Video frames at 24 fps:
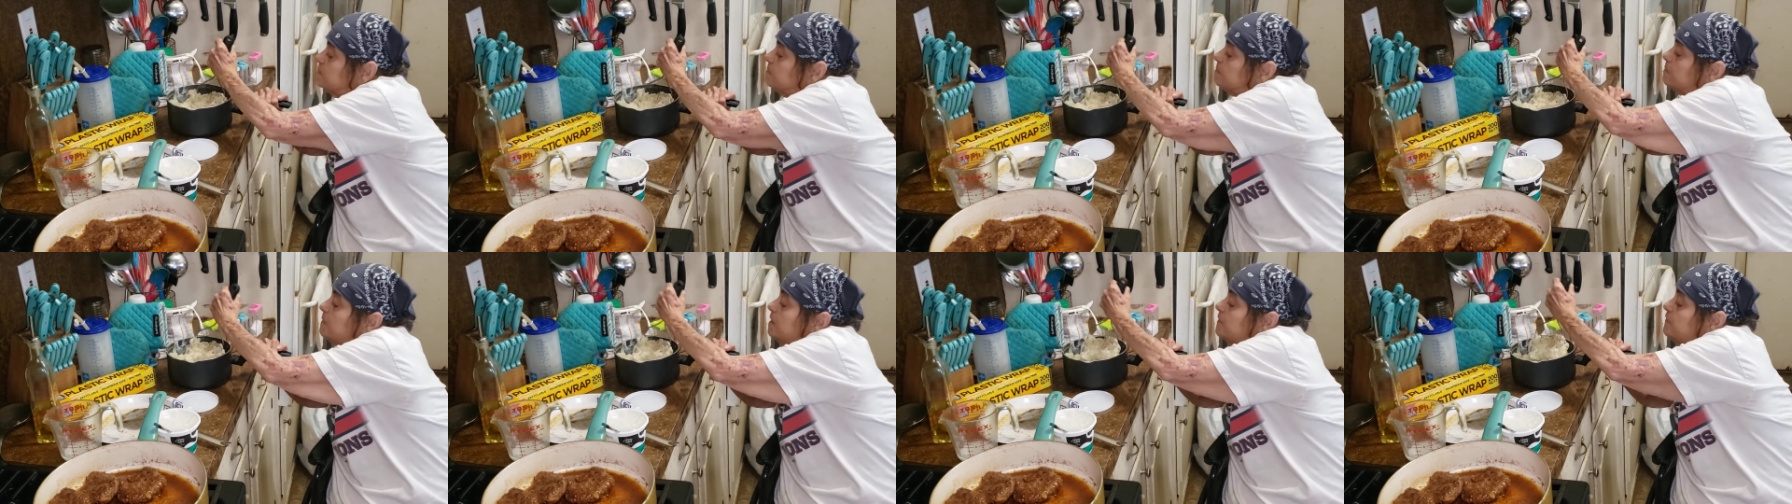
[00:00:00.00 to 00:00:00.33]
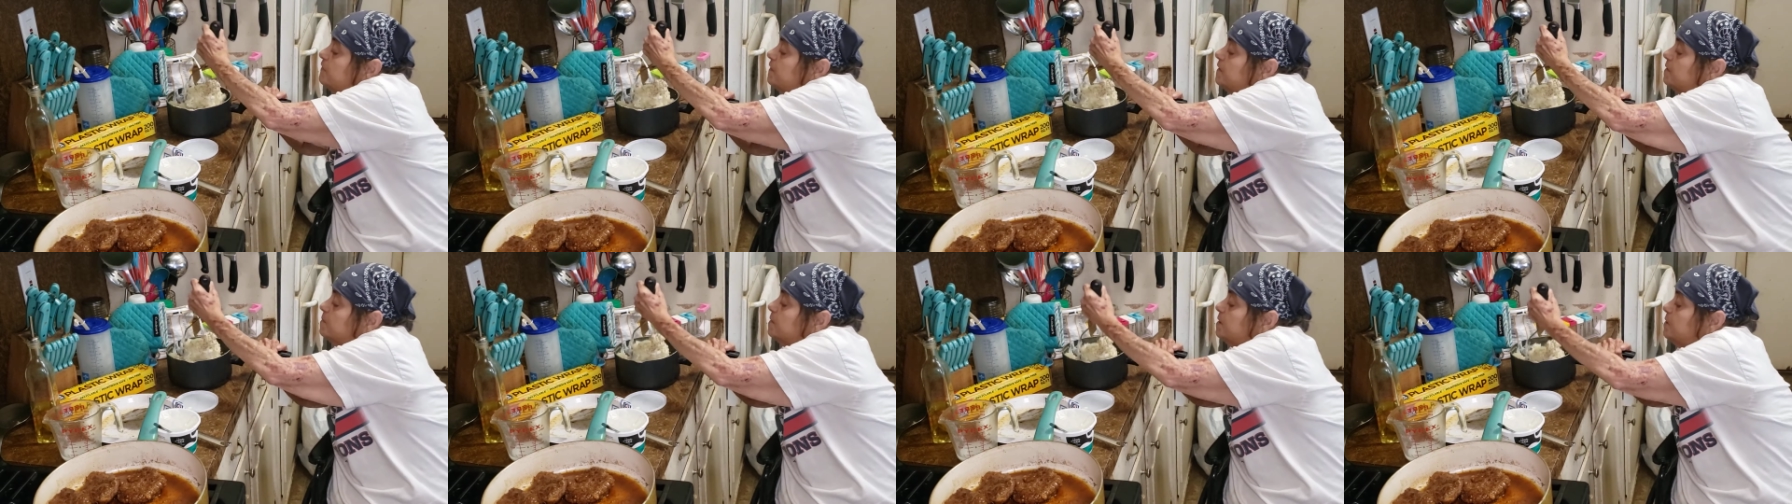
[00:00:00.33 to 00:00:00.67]
my
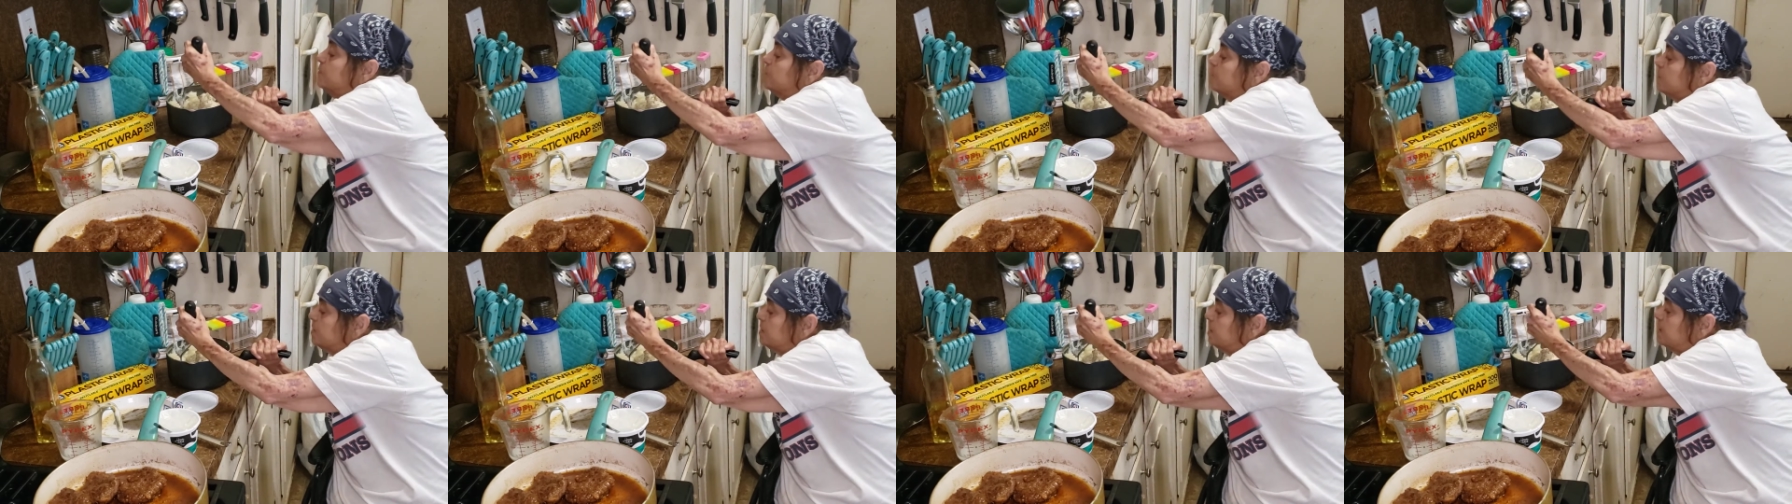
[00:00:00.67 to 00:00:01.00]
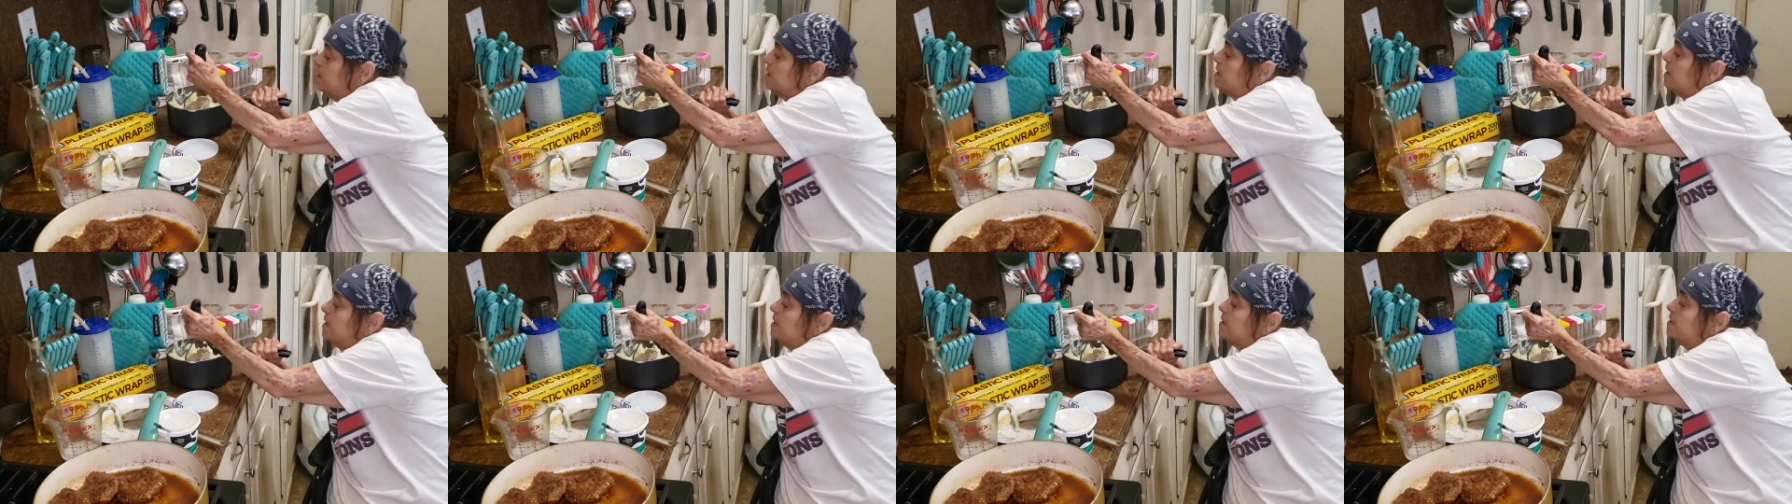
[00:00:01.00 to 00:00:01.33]
family really
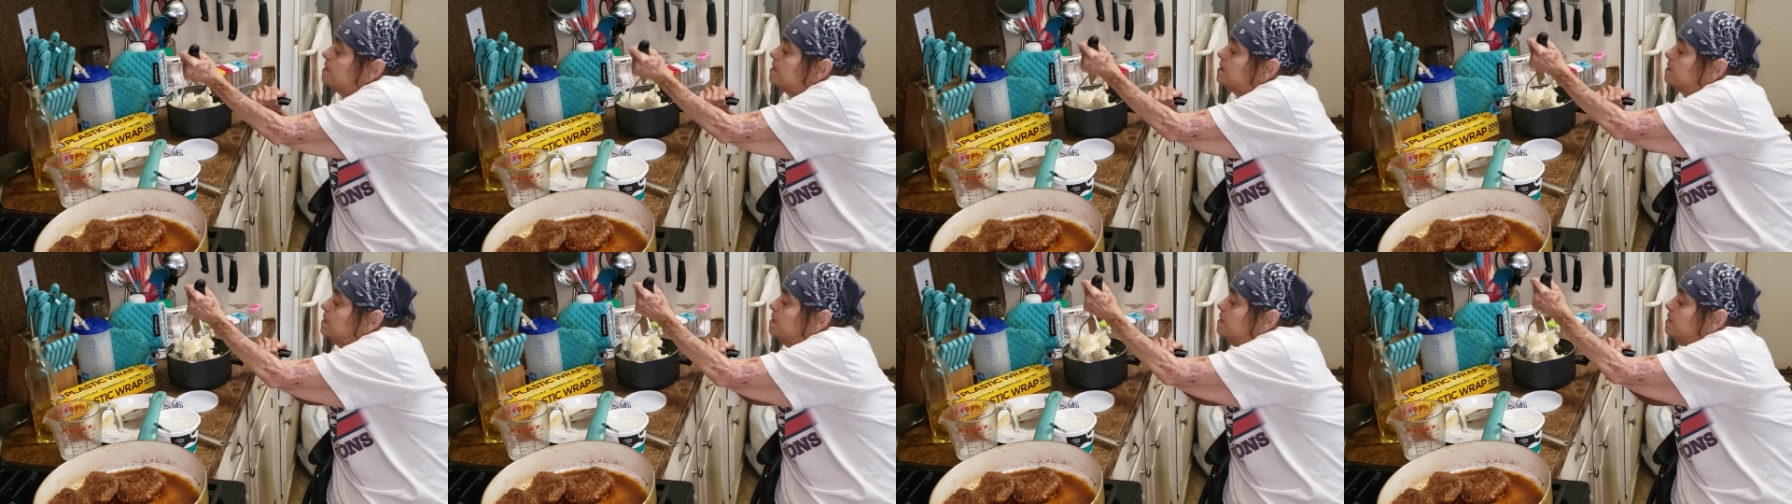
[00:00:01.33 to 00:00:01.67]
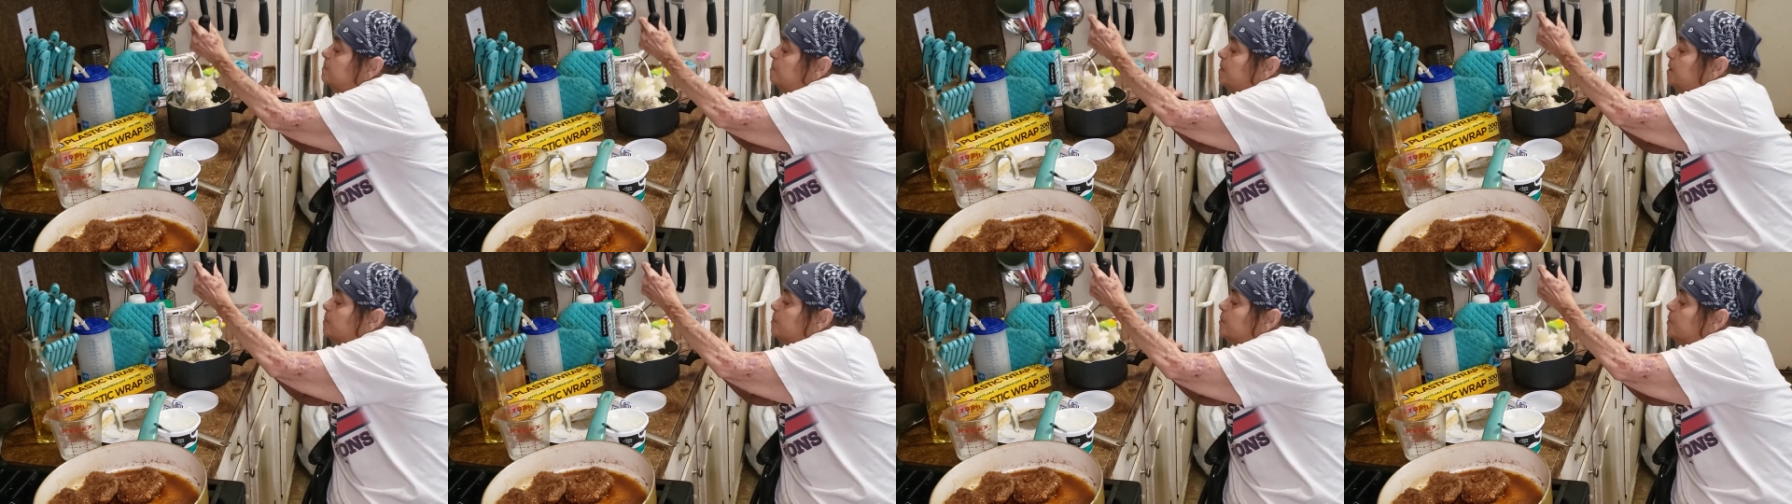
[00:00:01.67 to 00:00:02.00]
likes
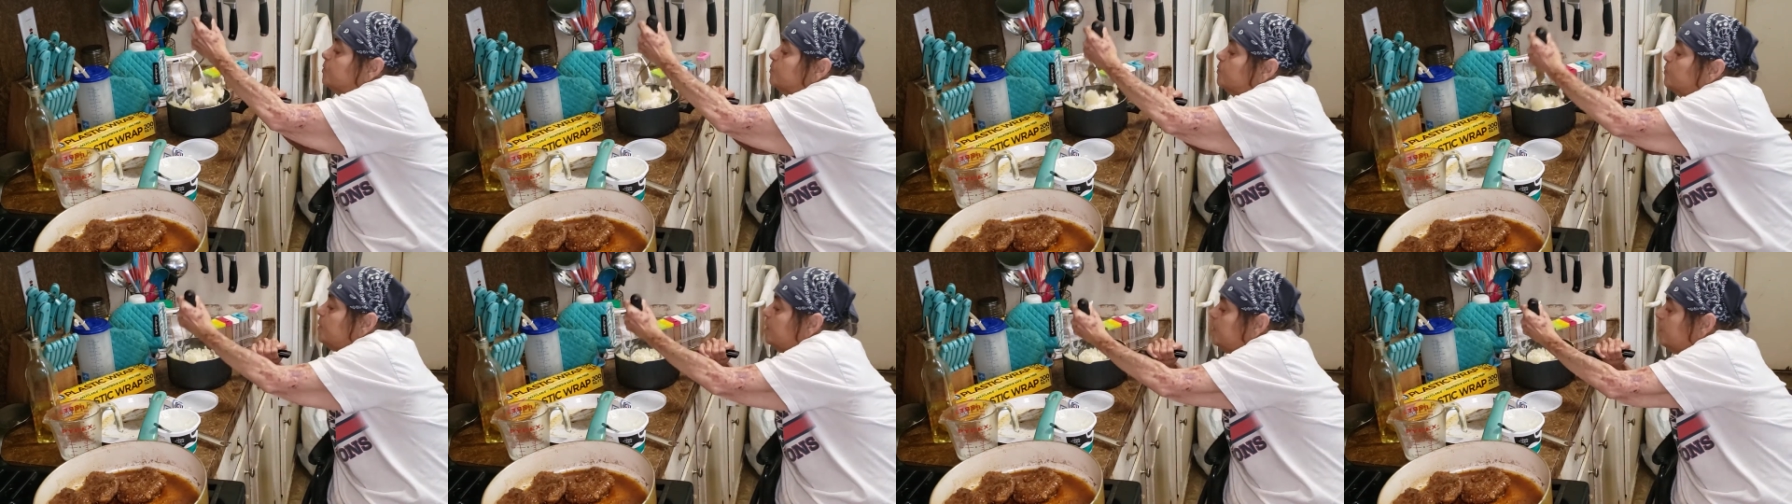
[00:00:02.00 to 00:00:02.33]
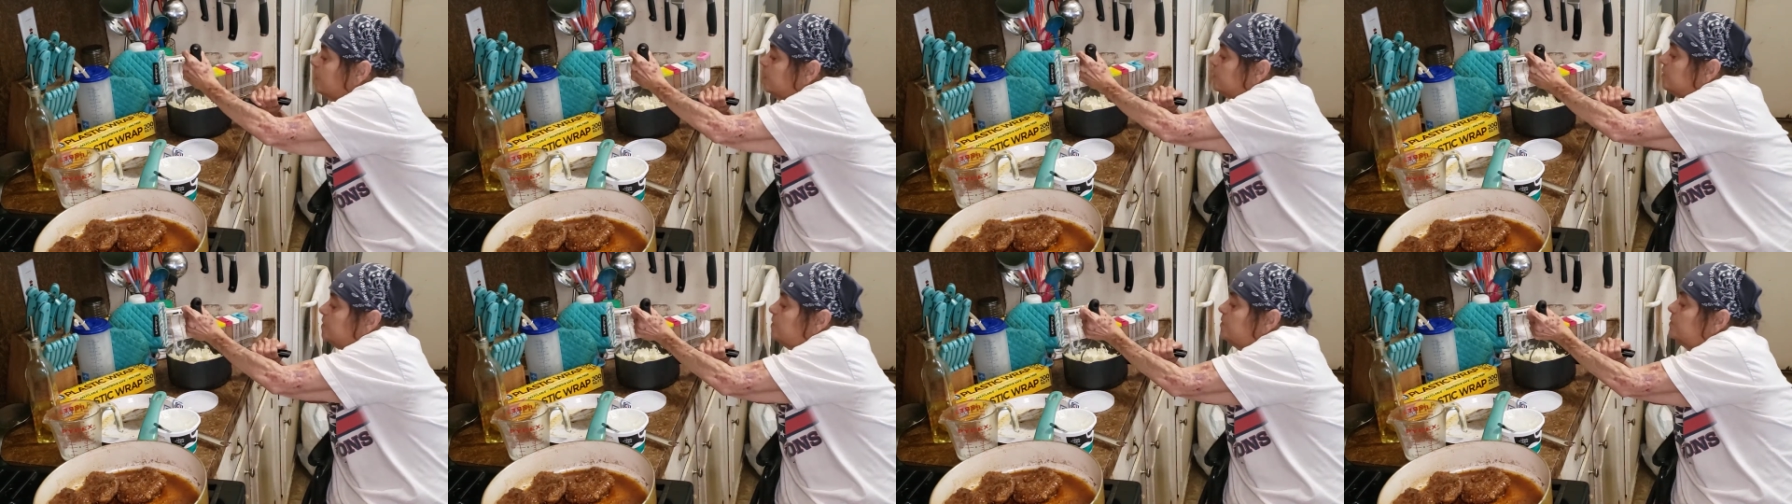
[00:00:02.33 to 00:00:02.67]
pepper. We
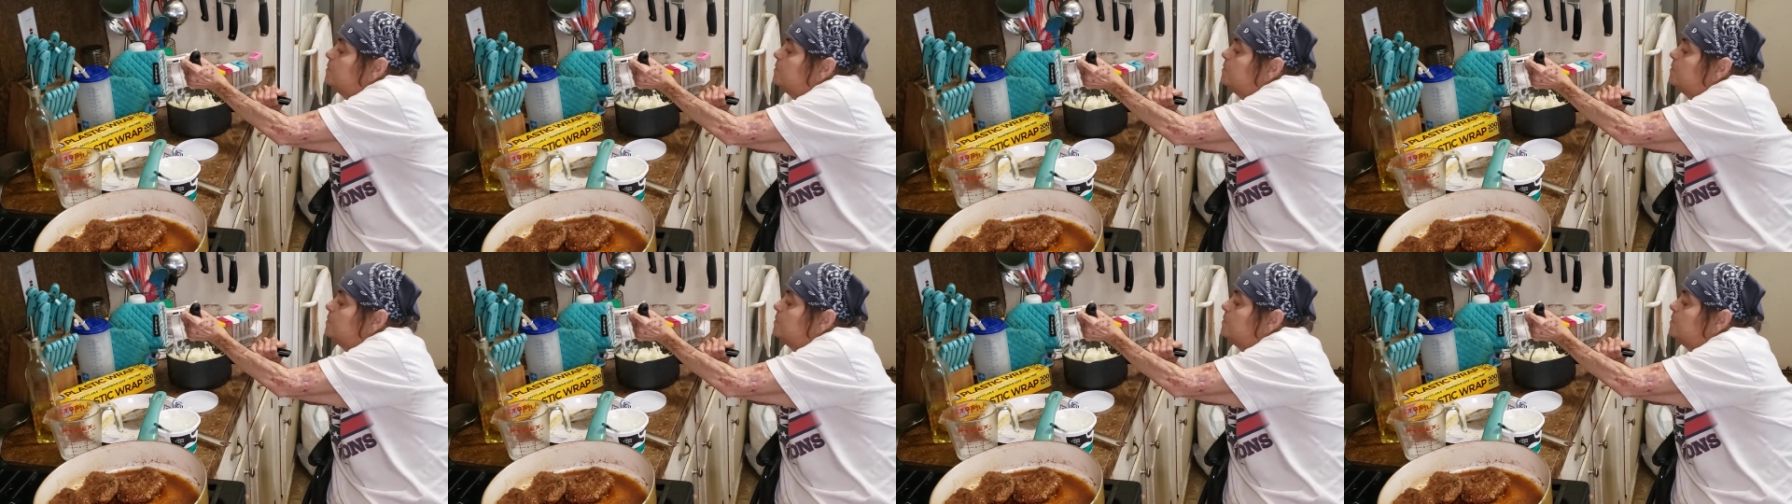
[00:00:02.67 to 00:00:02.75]
all do.